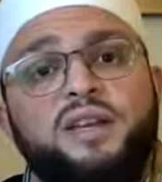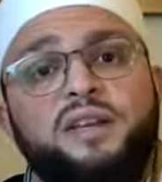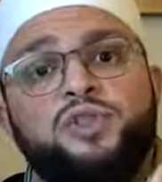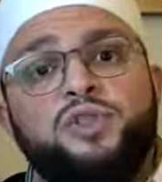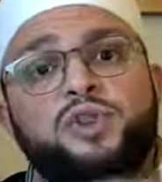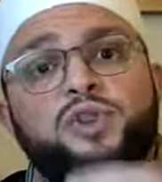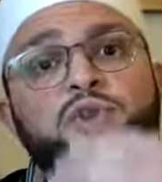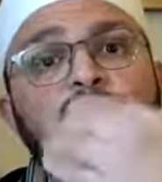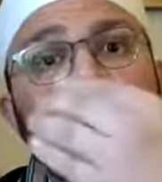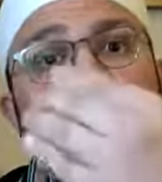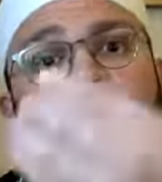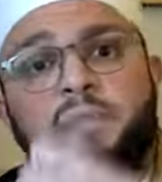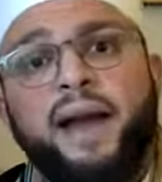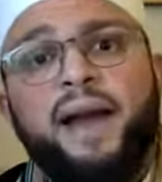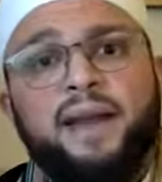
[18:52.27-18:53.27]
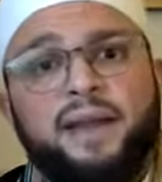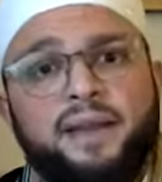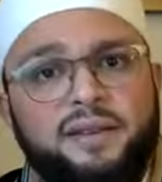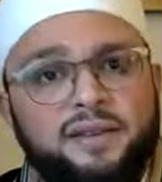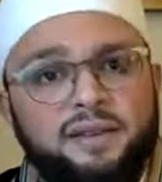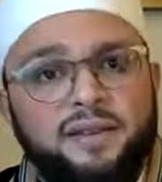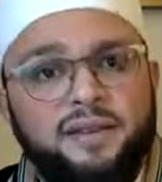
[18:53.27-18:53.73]
journeys
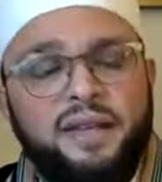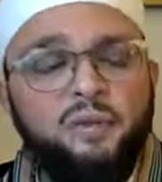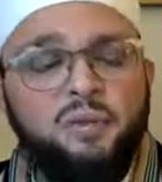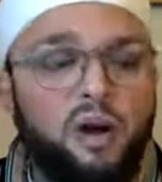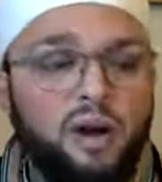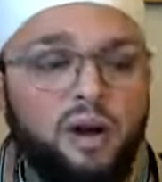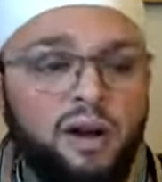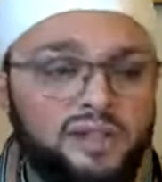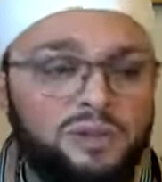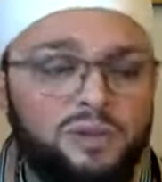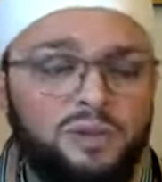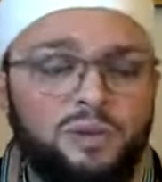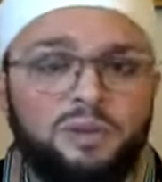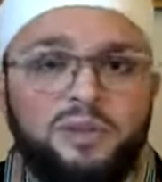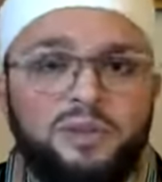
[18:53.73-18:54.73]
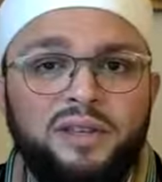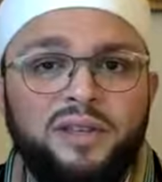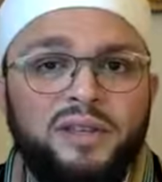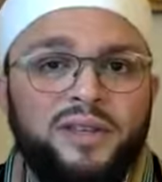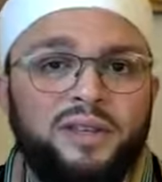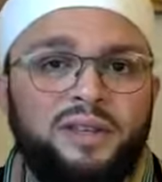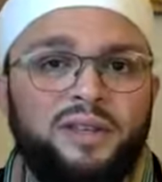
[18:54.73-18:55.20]
back. And he walks into
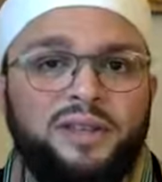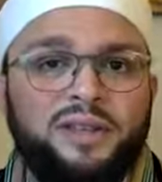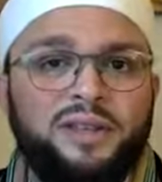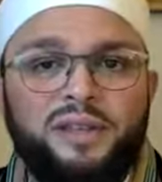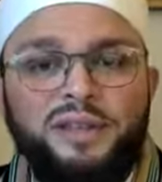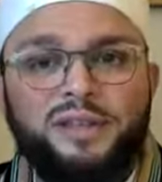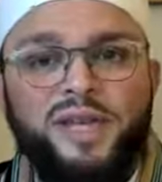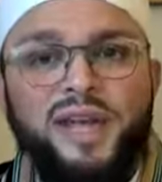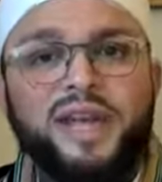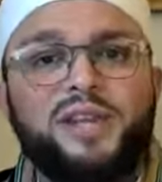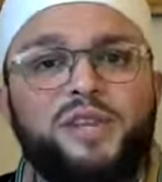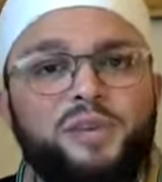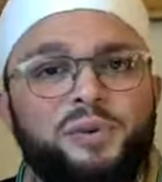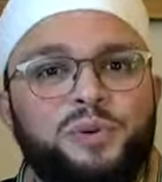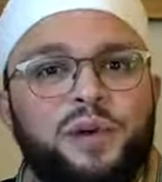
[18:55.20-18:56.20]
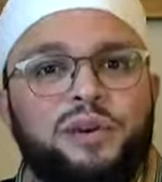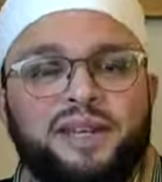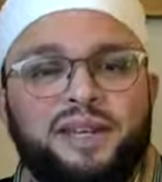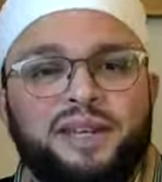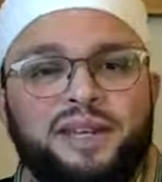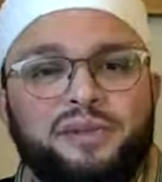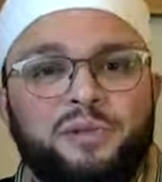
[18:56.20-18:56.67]
the
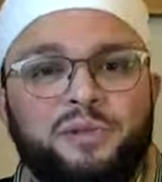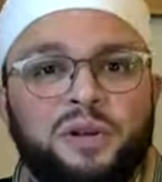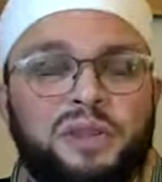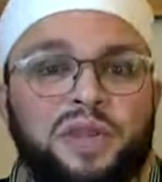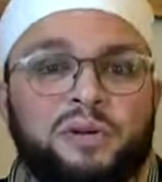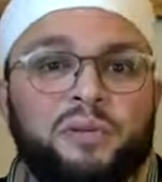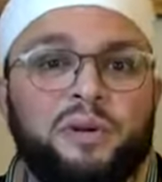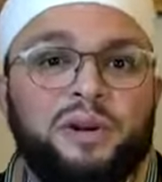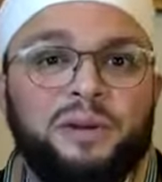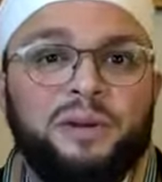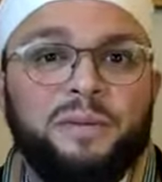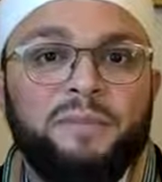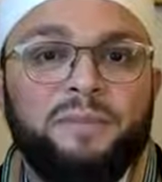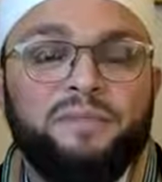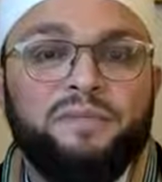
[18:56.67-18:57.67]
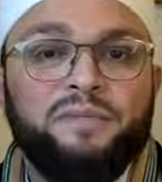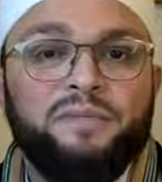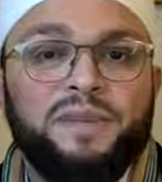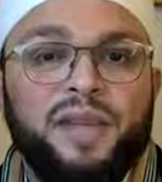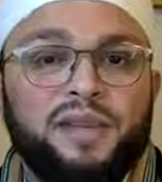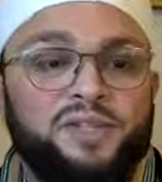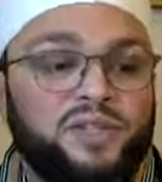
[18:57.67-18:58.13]
sanctuary where they were.
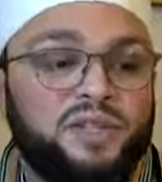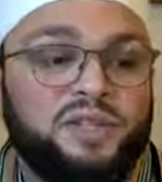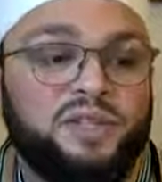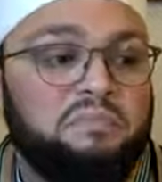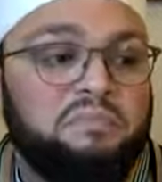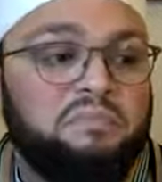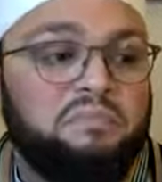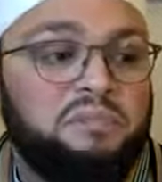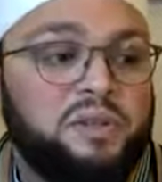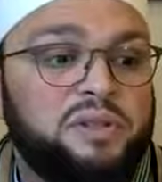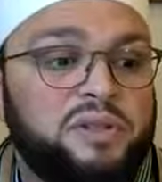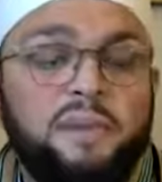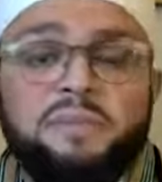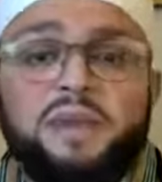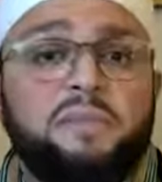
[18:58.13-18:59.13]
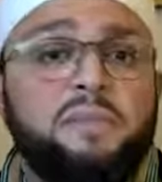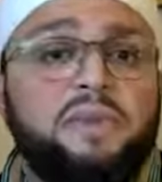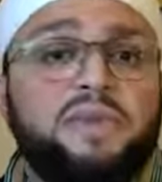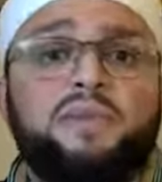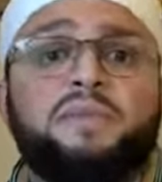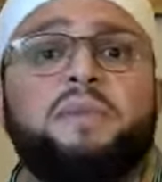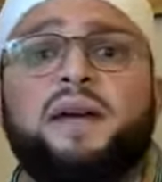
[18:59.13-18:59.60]
And just Zamzam.
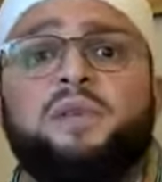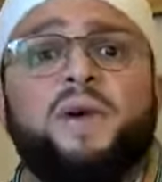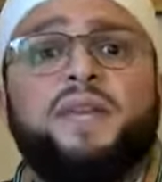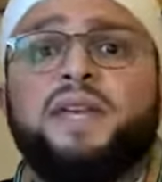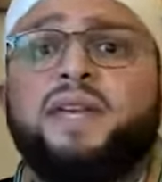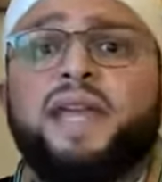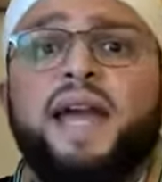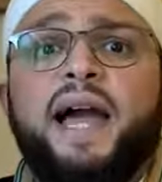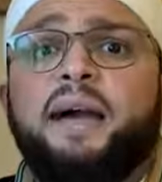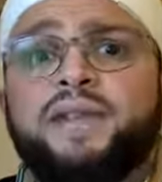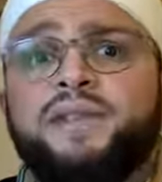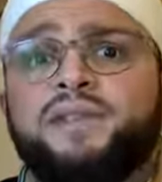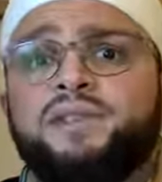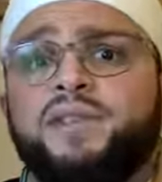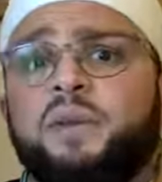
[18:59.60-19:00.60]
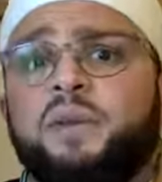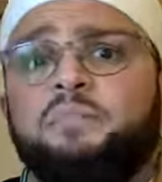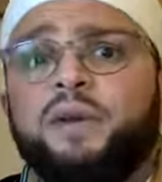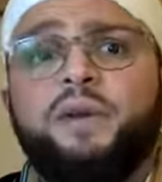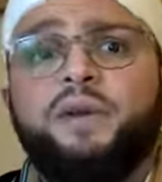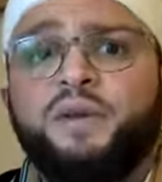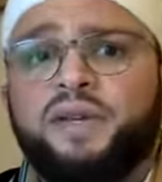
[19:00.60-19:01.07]
And by the way, the Kaaba is not
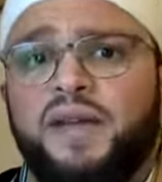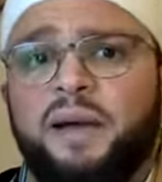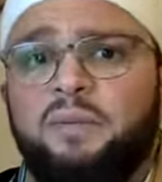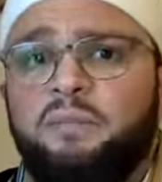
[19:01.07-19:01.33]
built at that